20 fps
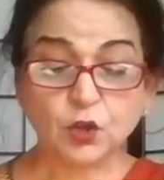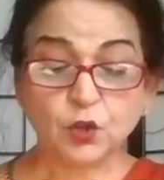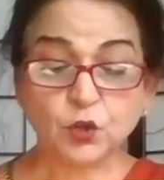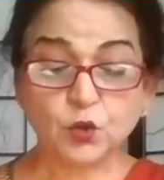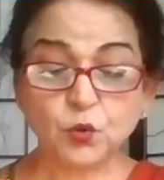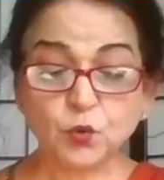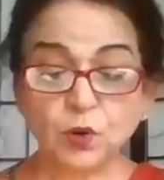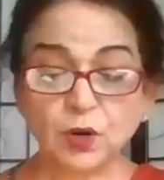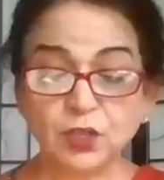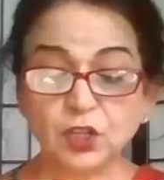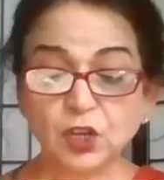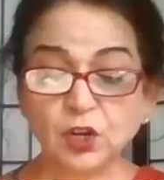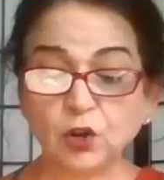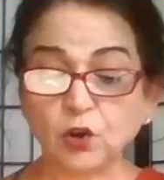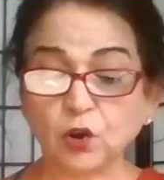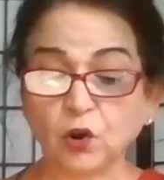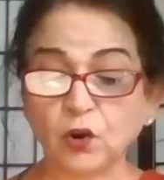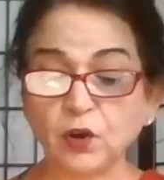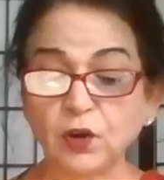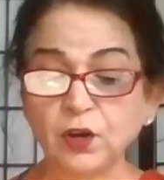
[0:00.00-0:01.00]
you are the
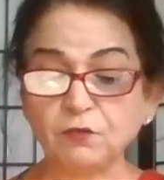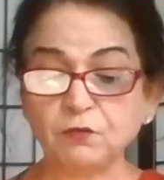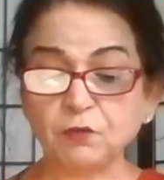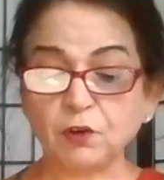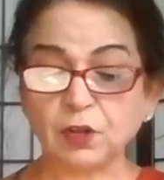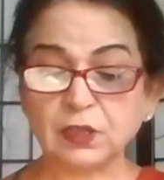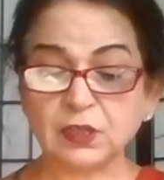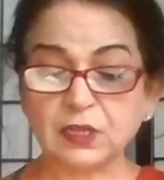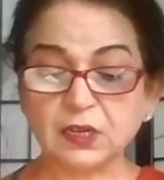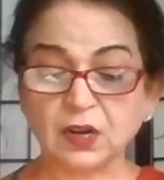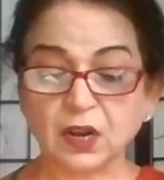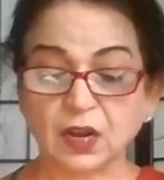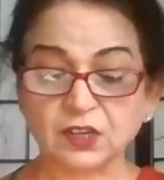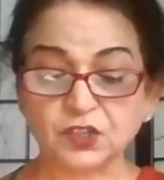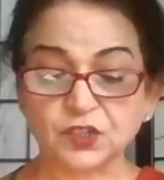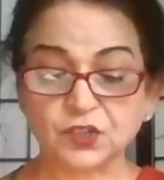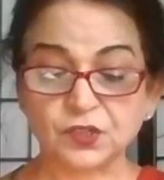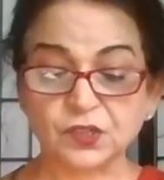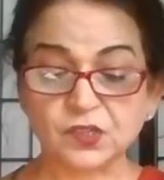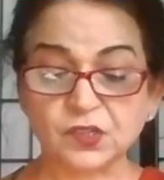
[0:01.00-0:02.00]
lord of all the
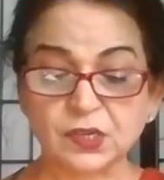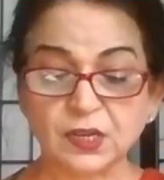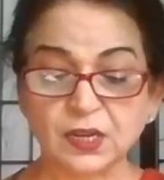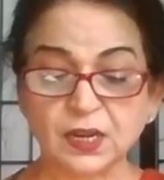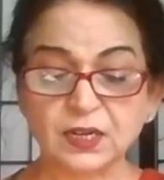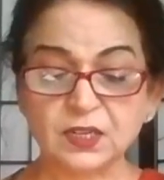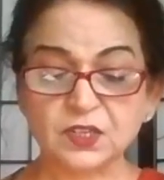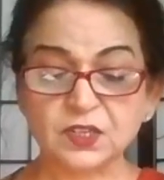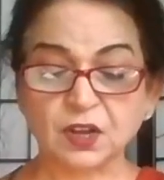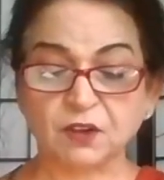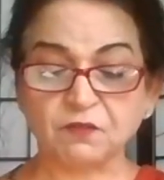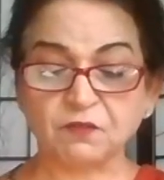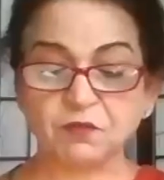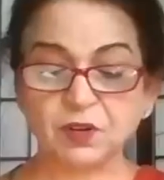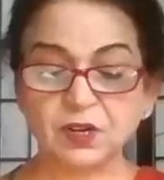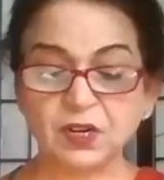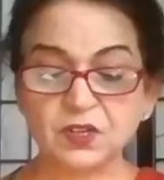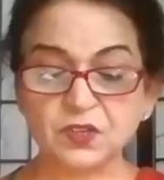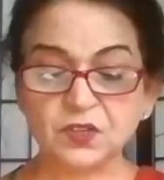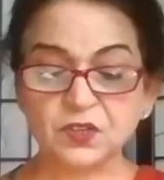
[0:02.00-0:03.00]
Rakshas and
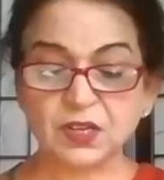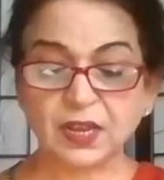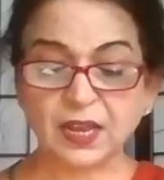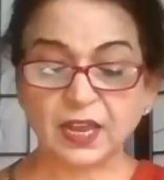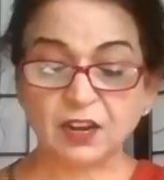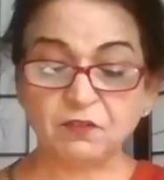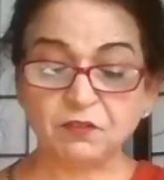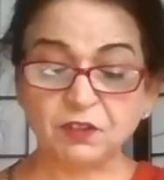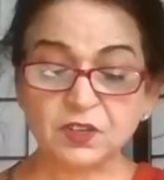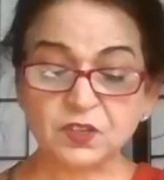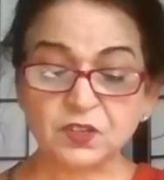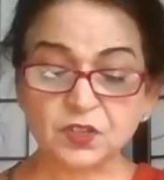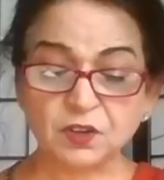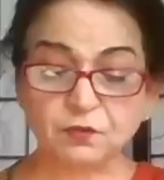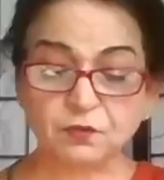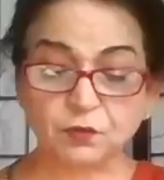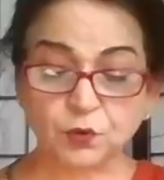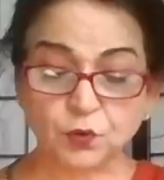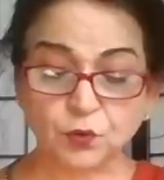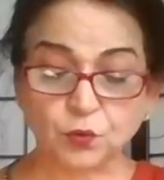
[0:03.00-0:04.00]
someone is envious
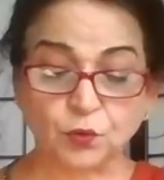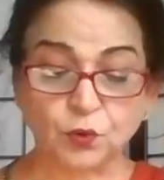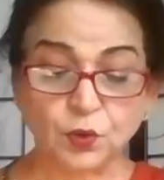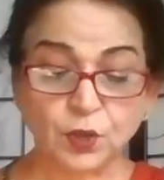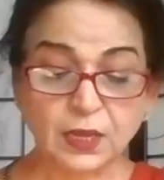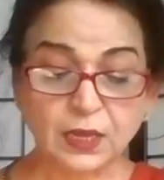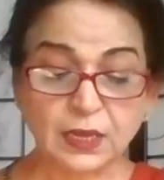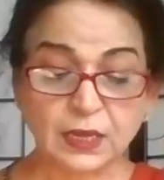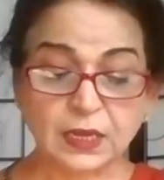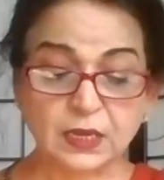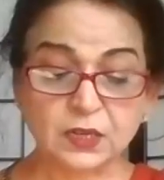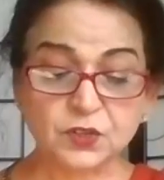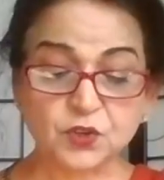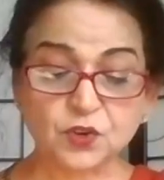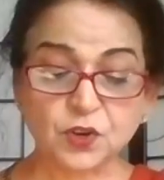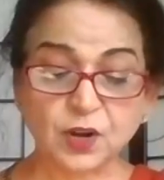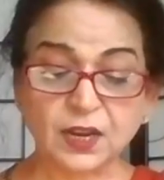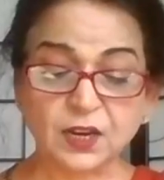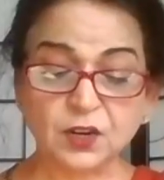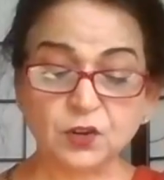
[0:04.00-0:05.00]
of you. He is
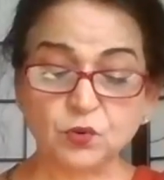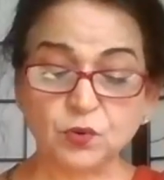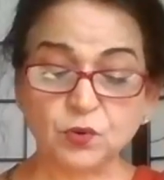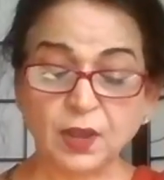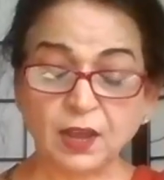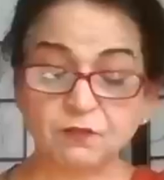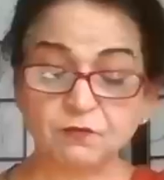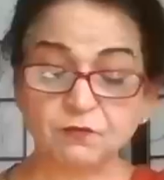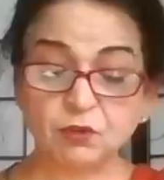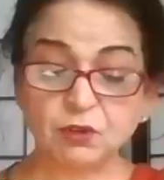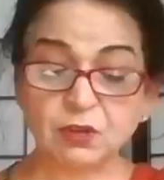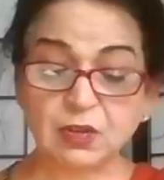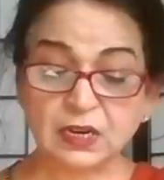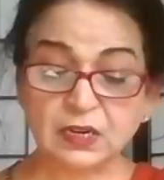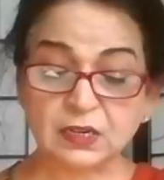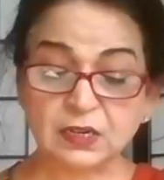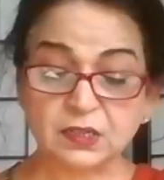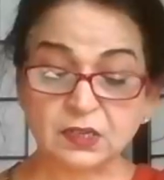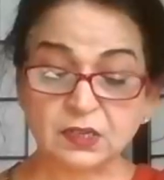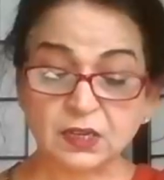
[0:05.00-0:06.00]
trying to have you
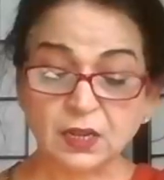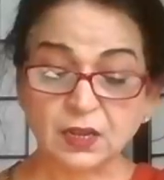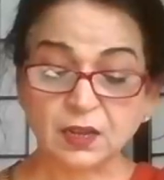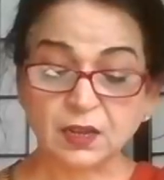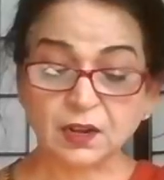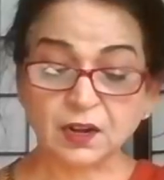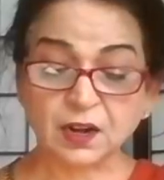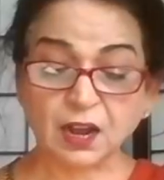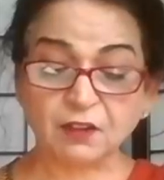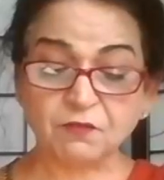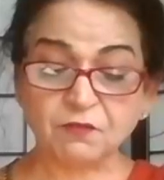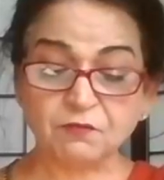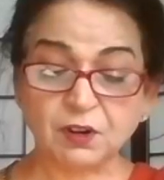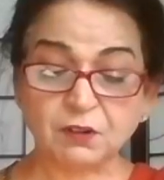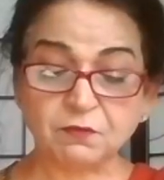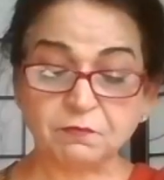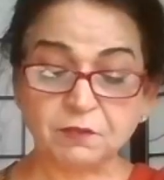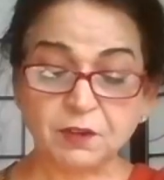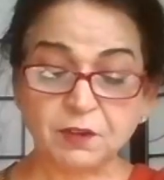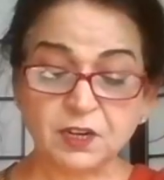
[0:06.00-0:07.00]
killed. Ram
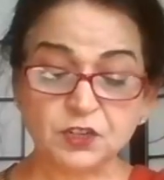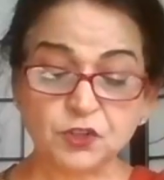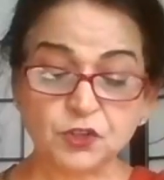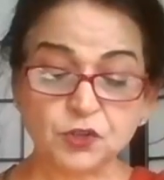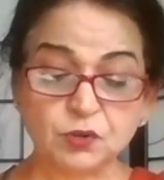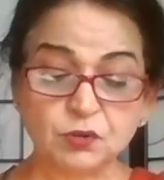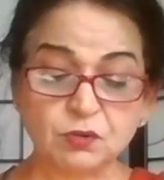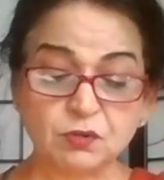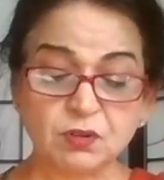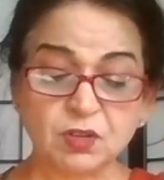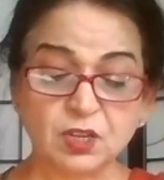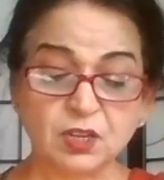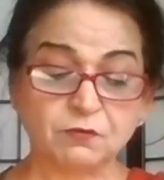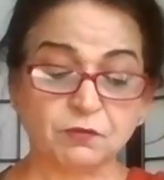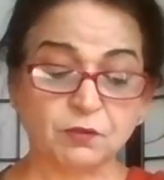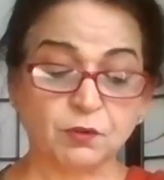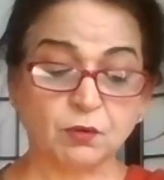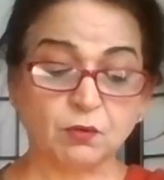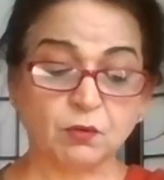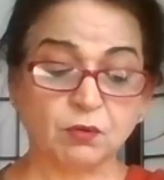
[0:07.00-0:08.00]
will finish you
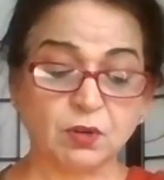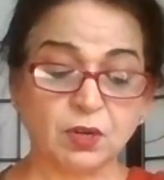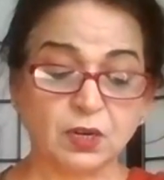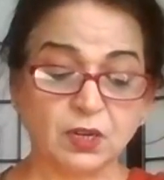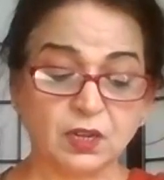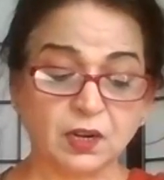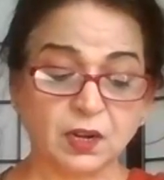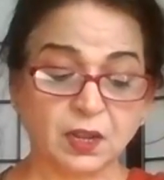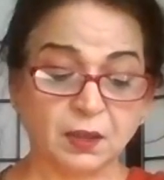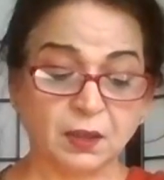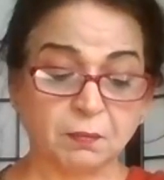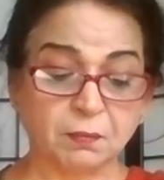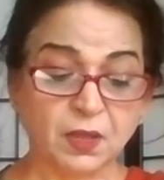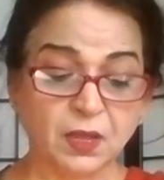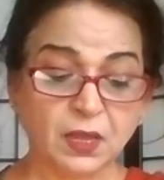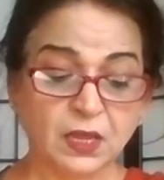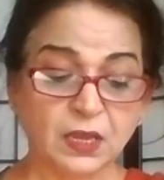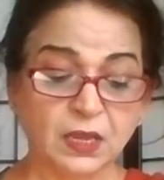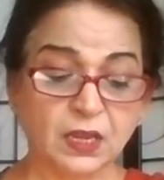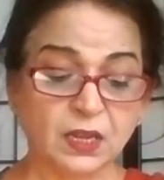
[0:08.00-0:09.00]
if you go near him.
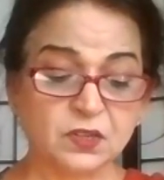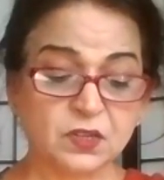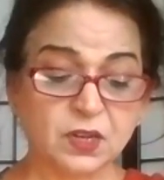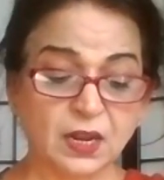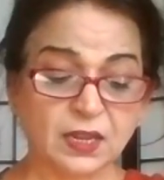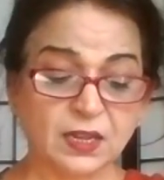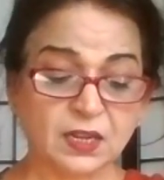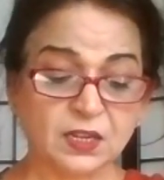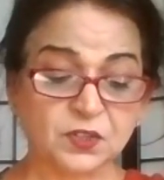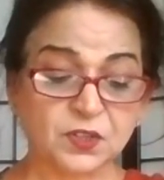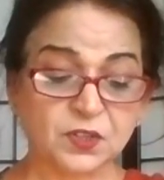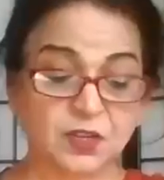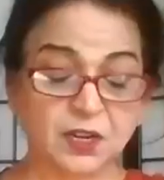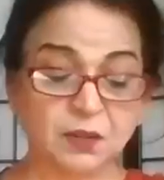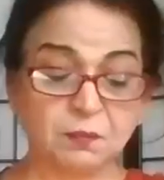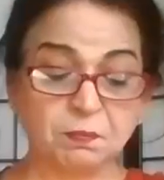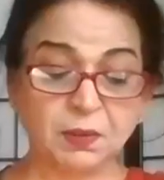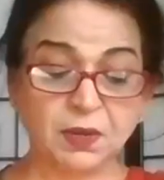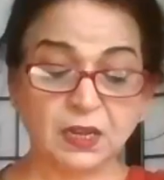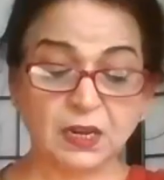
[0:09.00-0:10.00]
He is like a
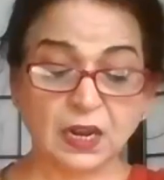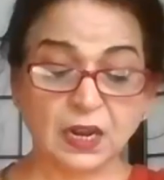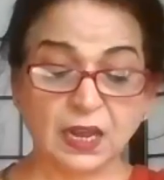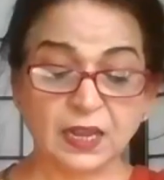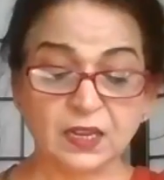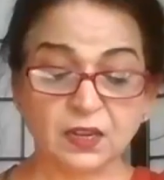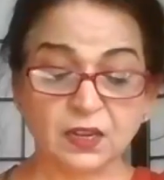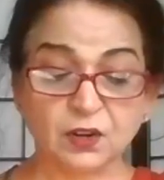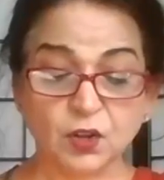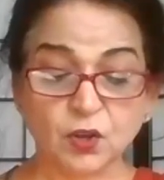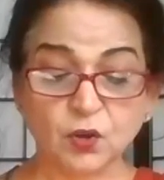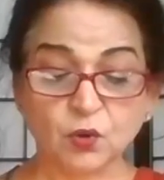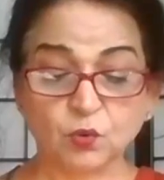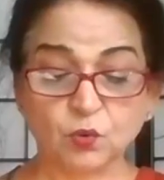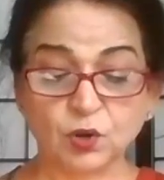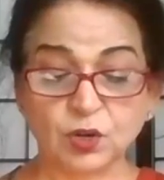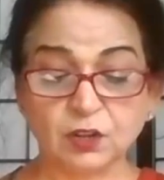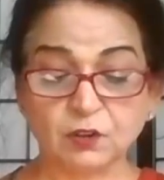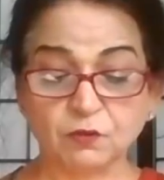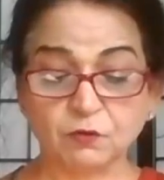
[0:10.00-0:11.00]
sleeping lion.
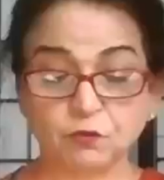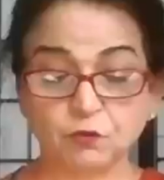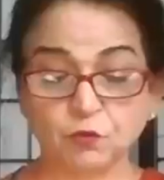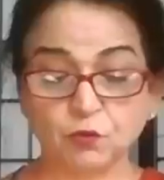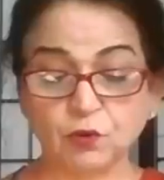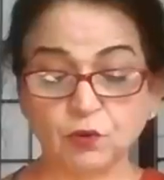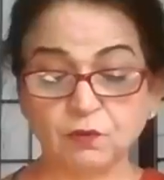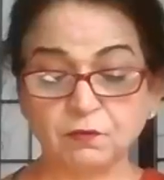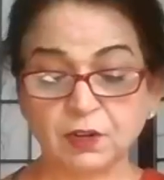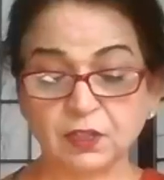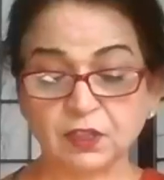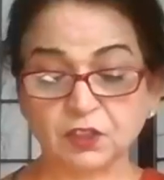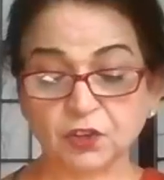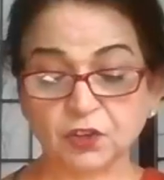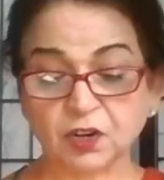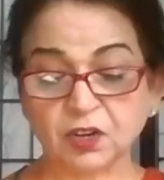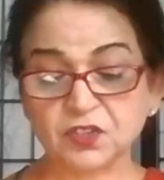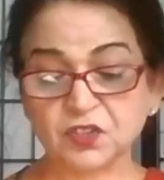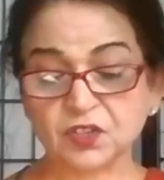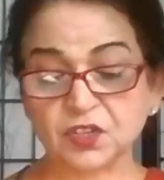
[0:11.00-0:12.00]
Only a fool will
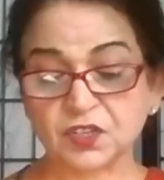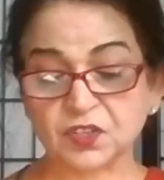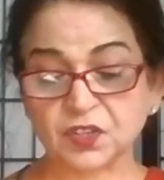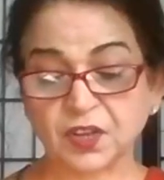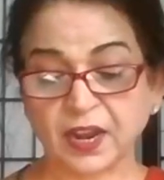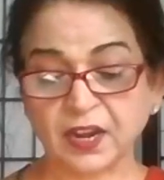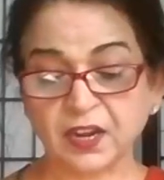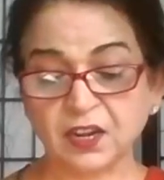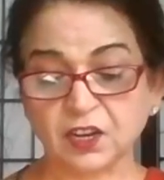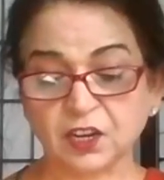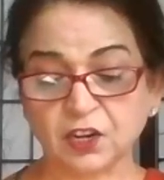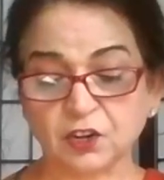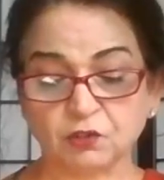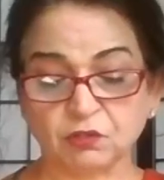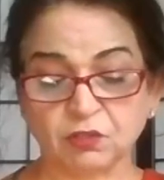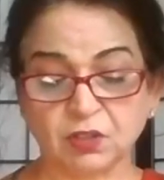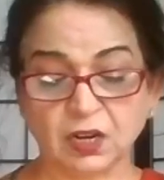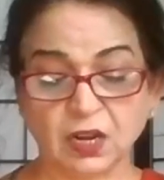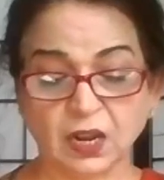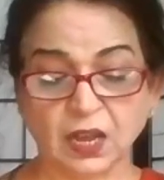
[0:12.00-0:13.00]
thrust his head into
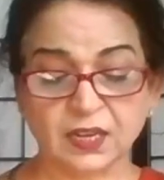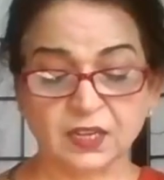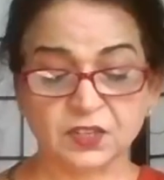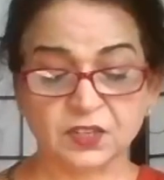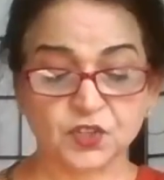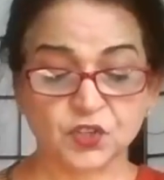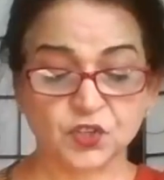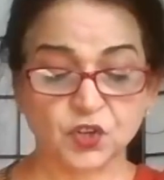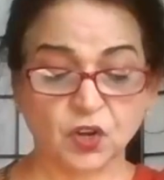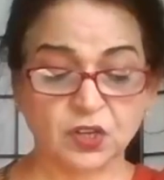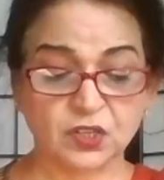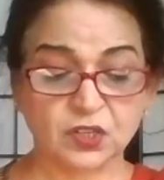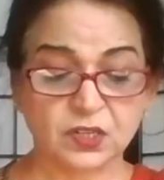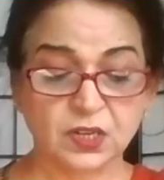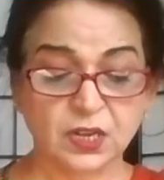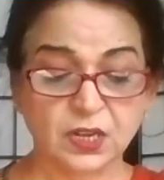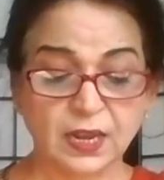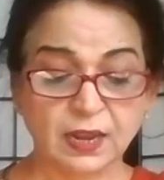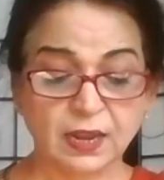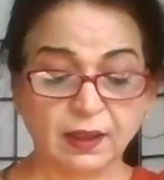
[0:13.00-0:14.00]
the lion's jaws
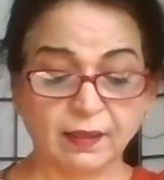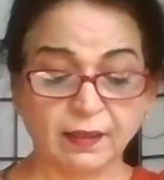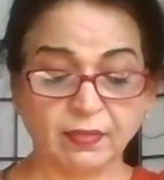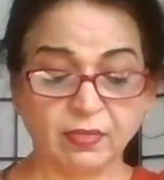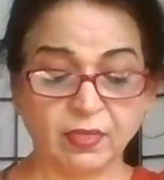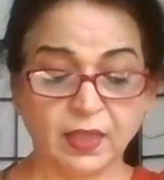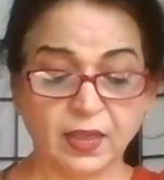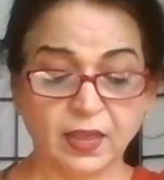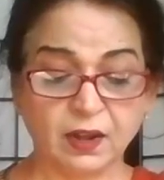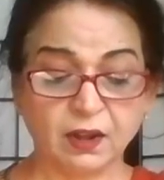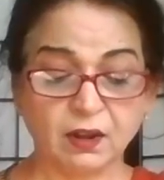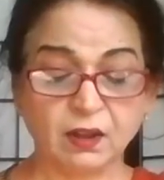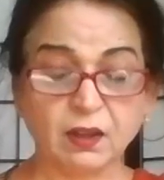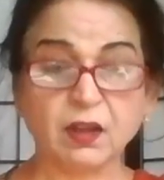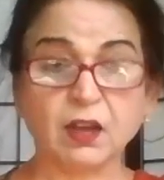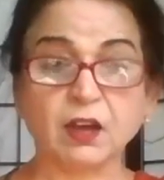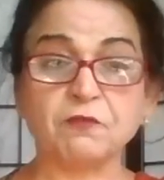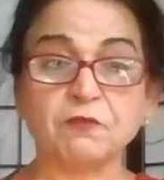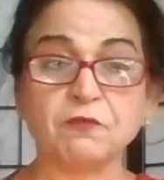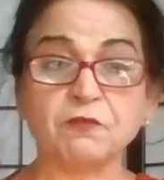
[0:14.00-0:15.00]
and then
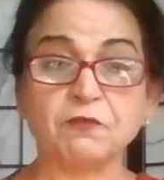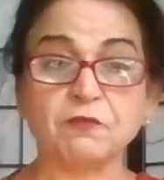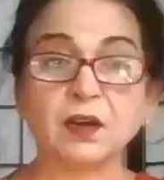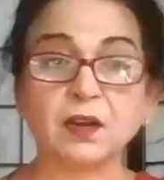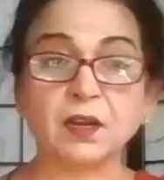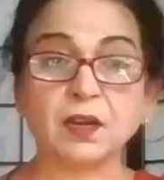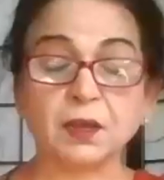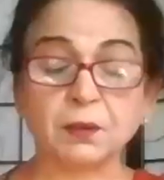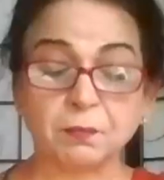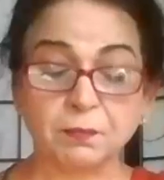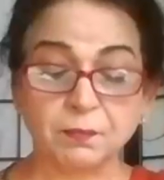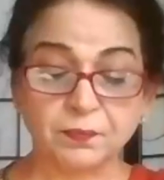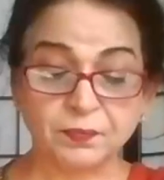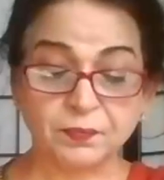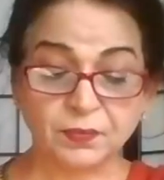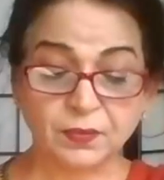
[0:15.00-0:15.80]
awaken him.